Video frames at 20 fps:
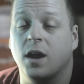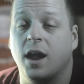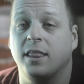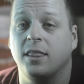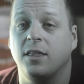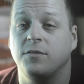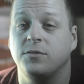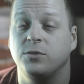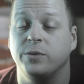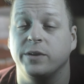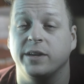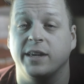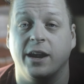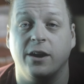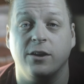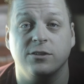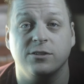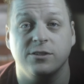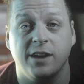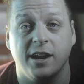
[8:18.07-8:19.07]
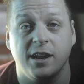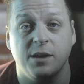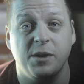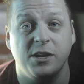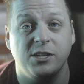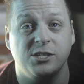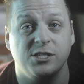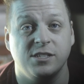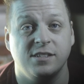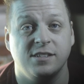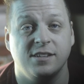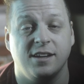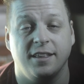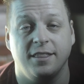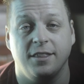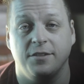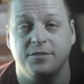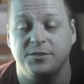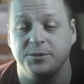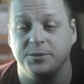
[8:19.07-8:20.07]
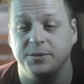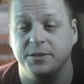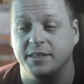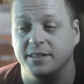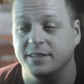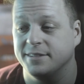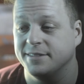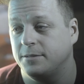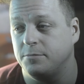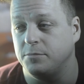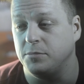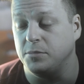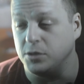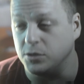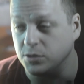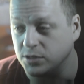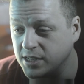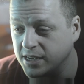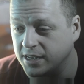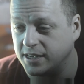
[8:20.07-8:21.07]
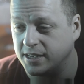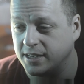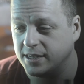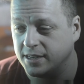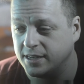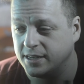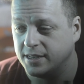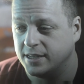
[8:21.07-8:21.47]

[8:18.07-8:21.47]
I love doing character animation. I love doing music.